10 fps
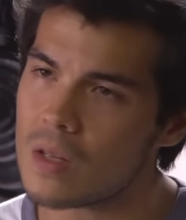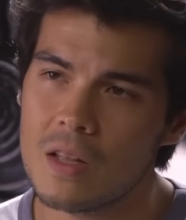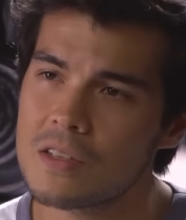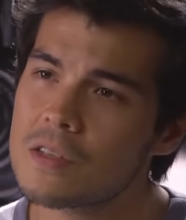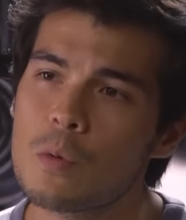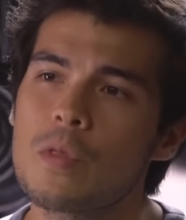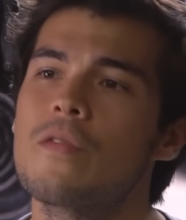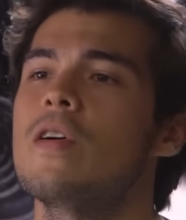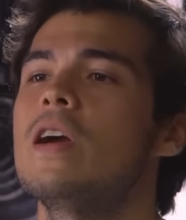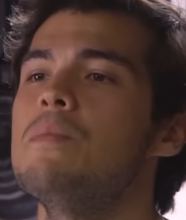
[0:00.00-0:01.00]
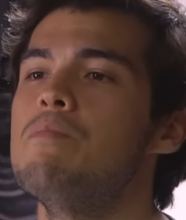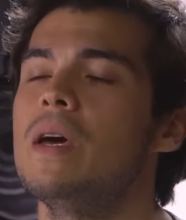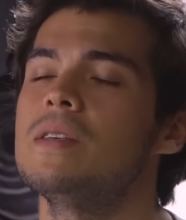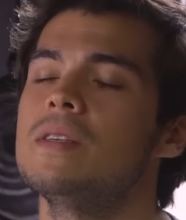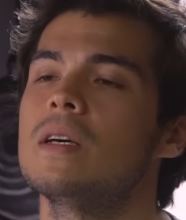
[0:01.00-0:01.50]
Let's start with the very
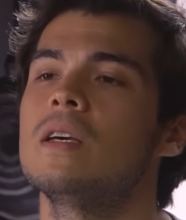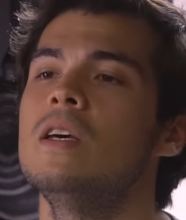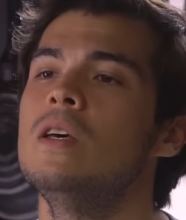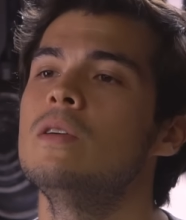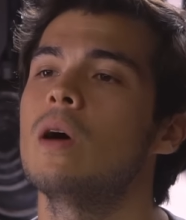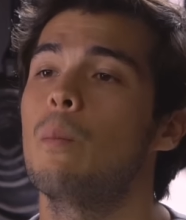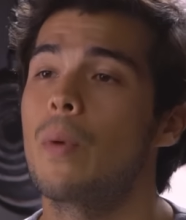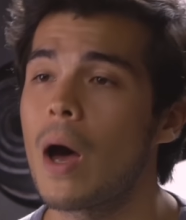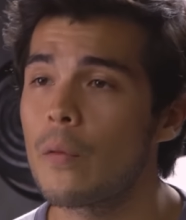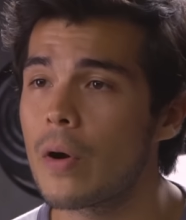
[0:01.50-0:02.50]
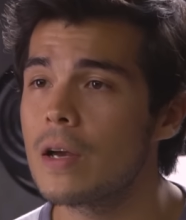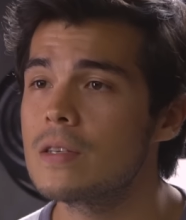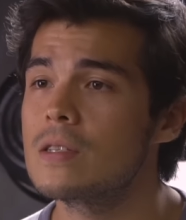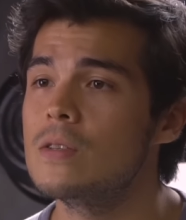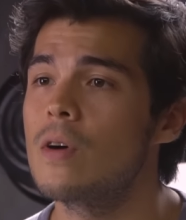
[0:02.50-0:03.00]
basic. You got brown
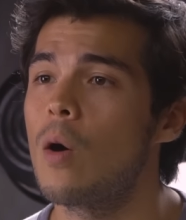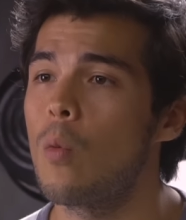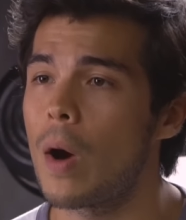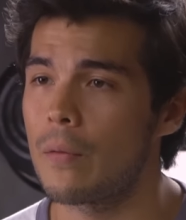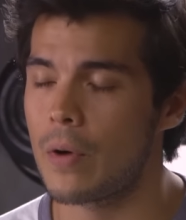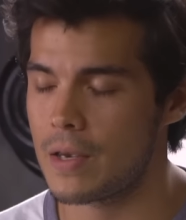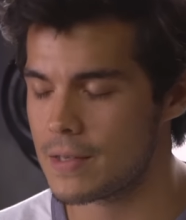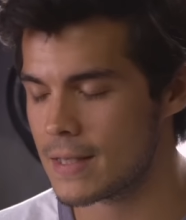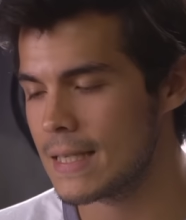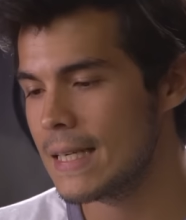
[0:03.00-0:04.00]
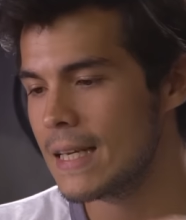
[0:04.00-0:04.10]
rice, you got white rice.